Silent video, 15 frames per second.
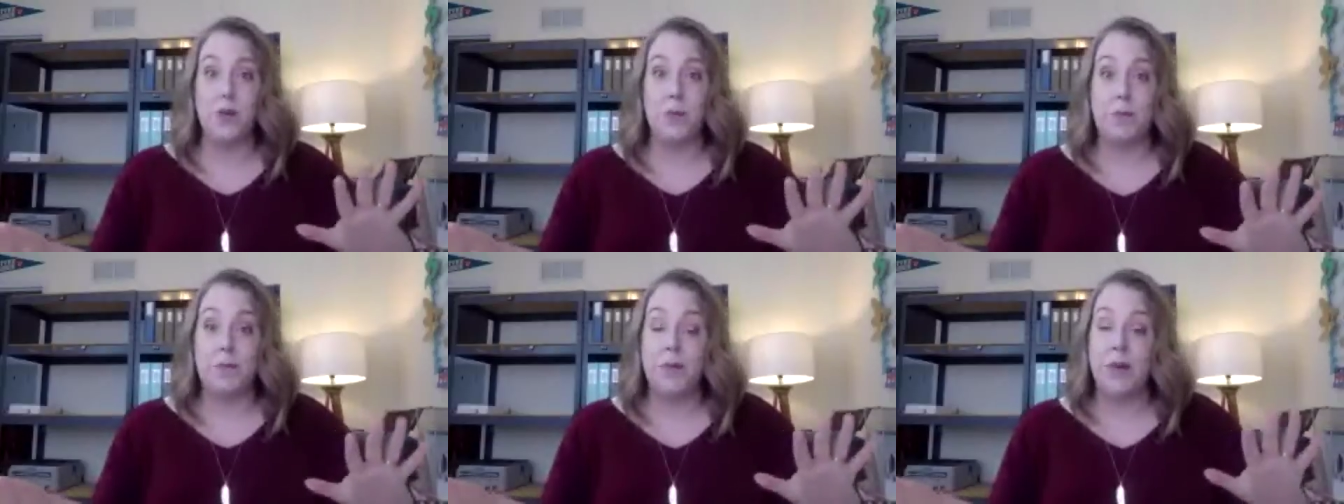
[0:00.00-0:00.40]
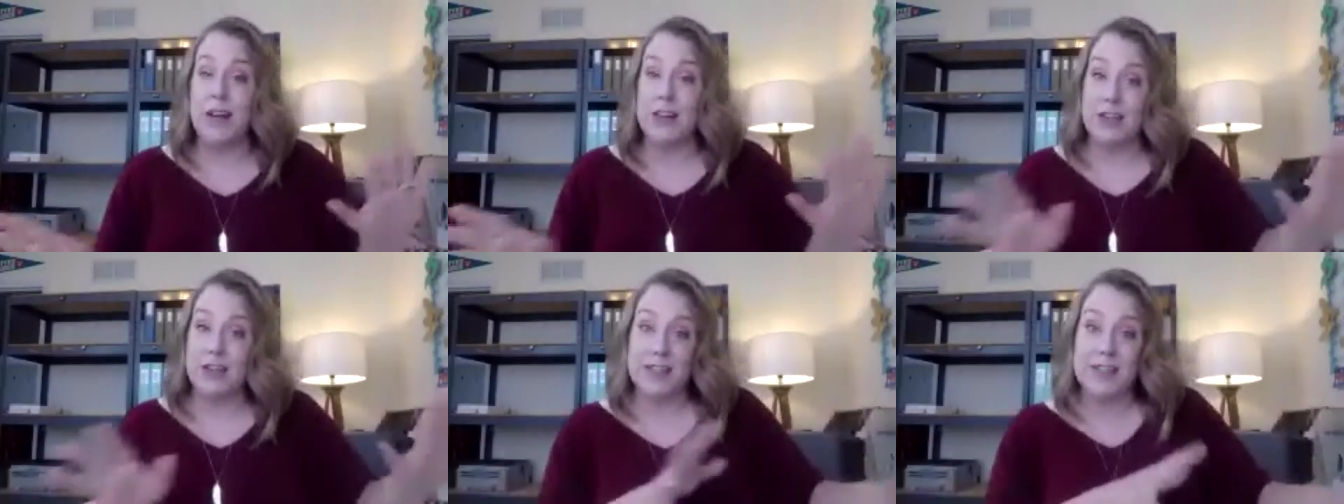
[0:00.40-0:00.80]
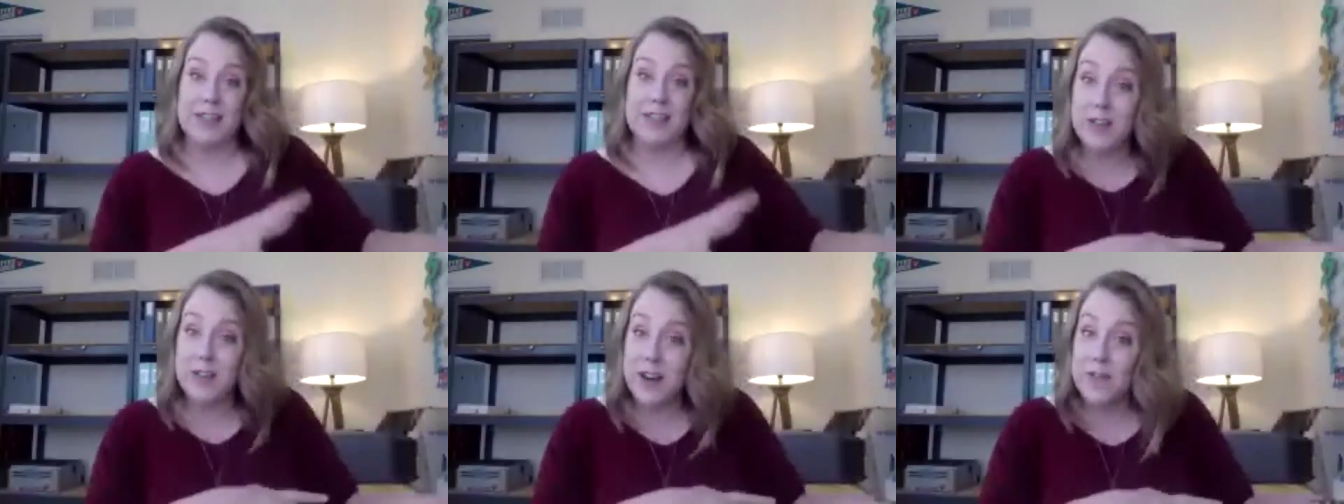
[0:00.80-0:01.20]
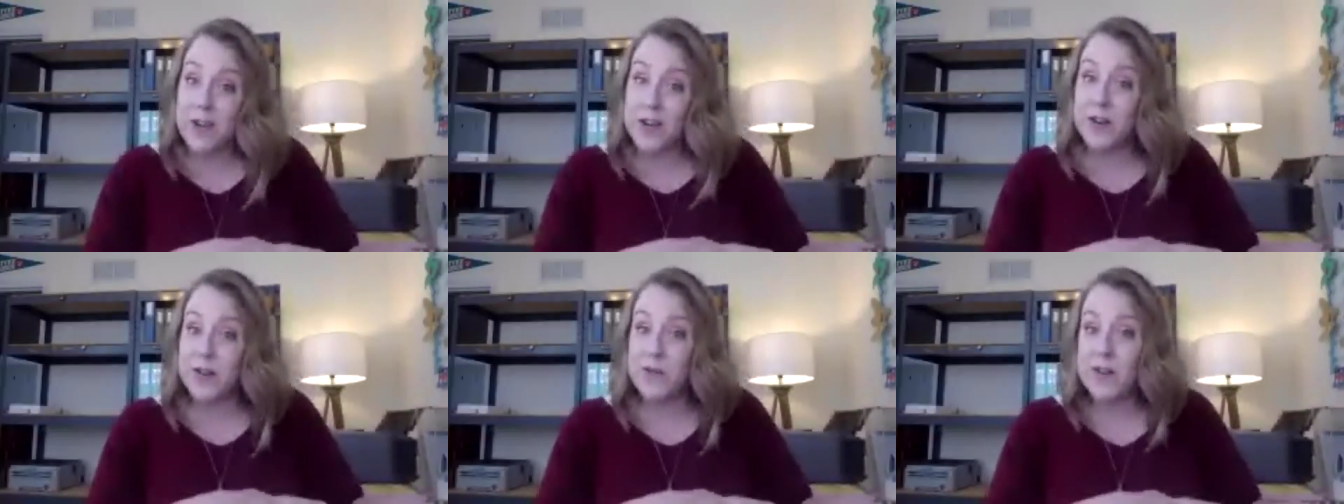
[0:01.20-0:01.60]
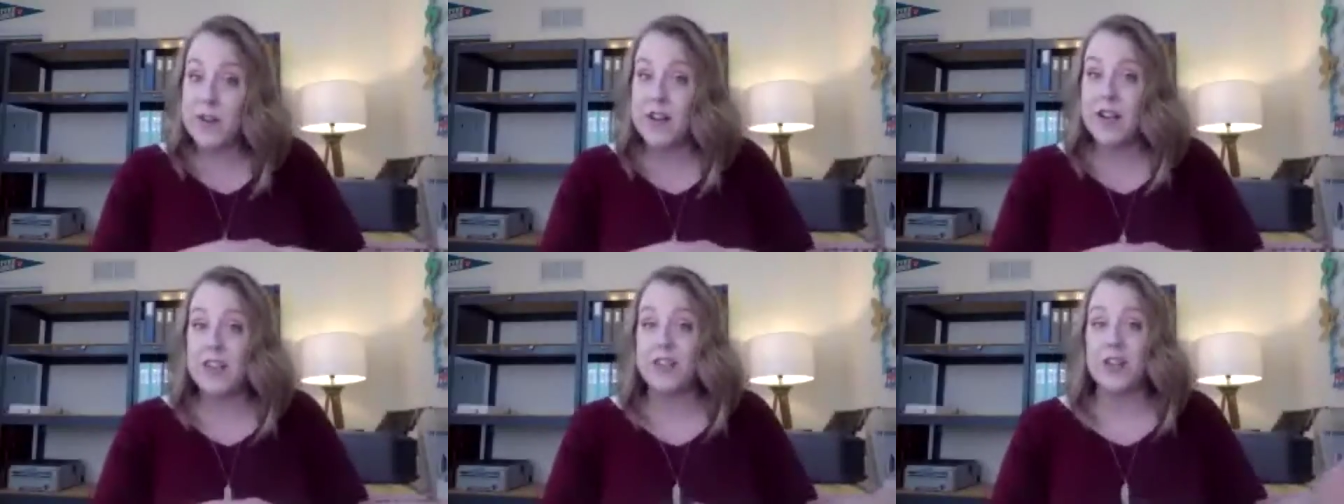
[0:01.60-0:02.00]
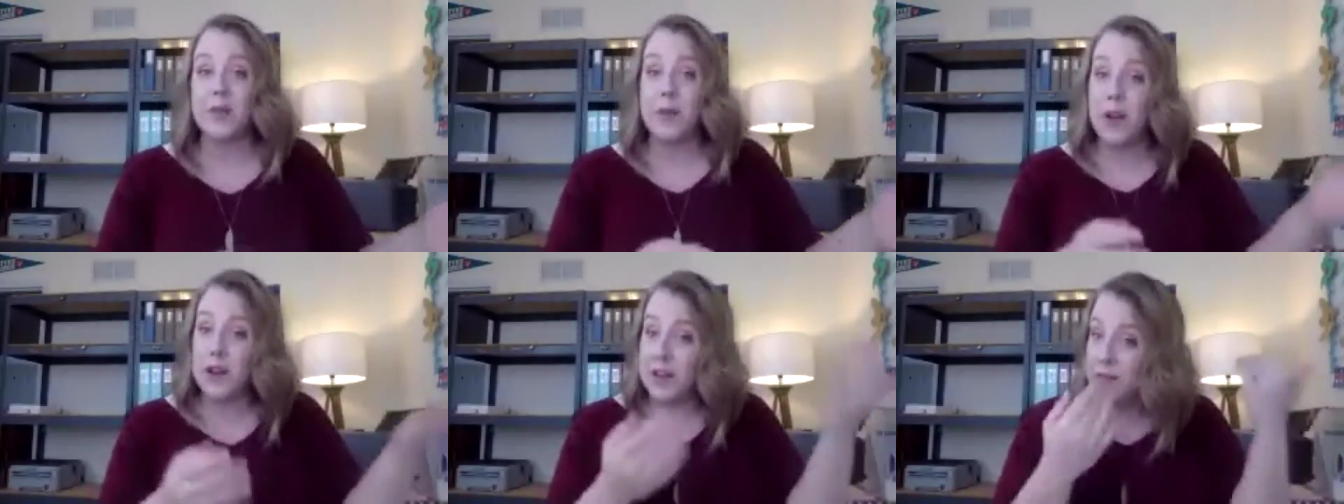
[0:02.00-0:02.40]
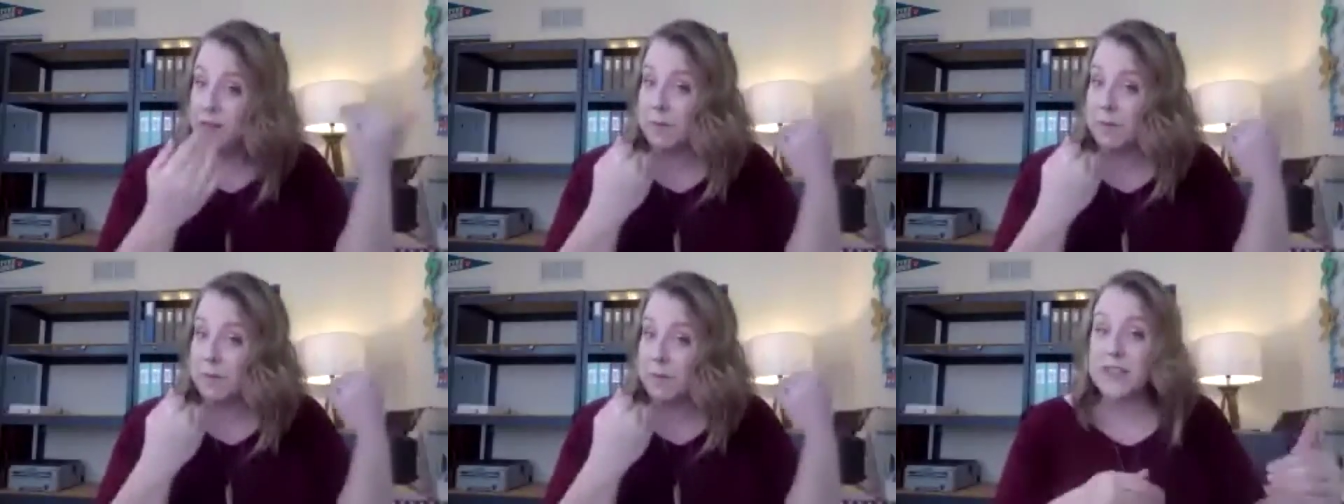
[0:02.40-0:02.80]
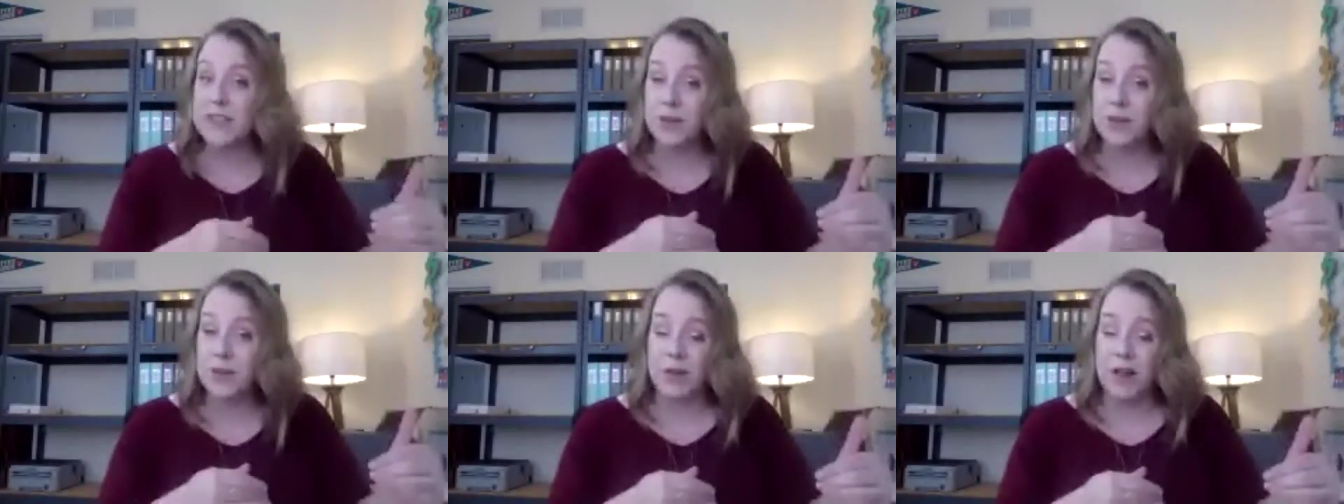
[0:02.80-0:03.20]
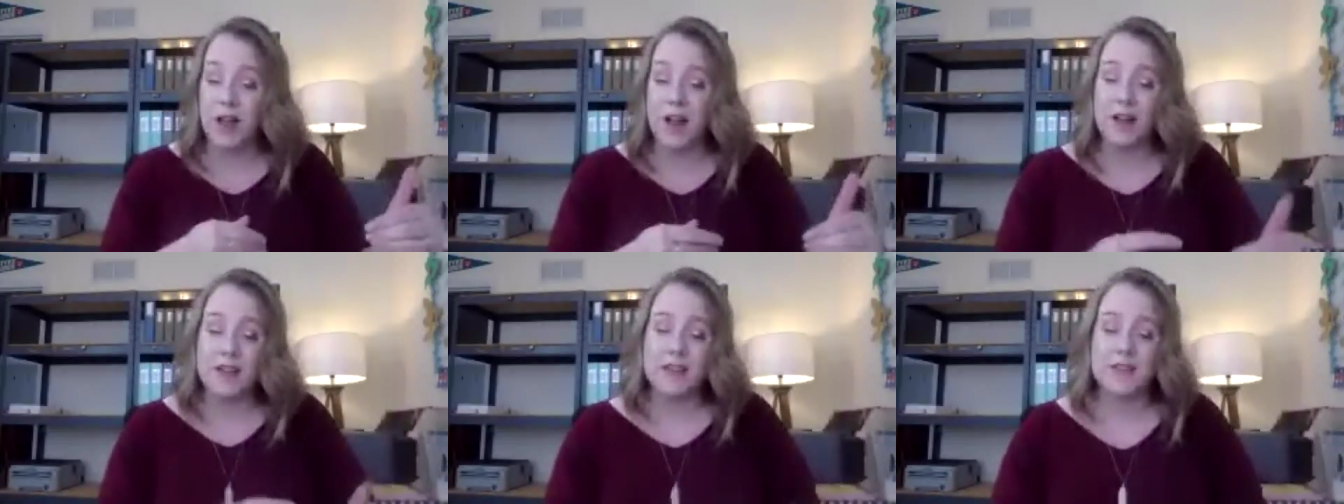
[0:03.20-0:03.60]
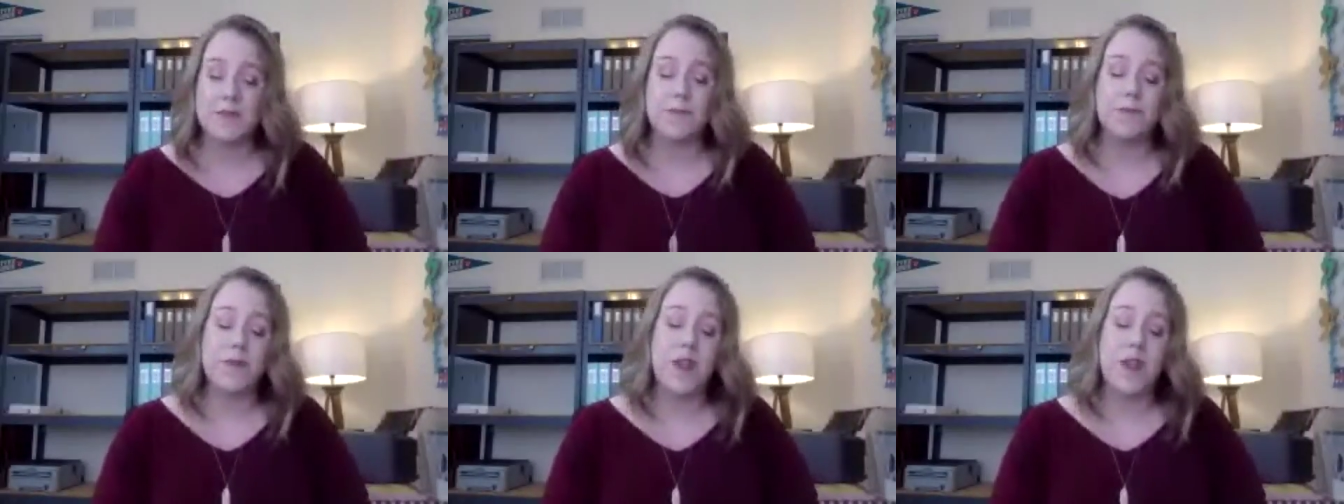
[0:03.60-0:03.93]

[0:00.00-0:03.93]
projects that you're never going to finish, and even mental blocks.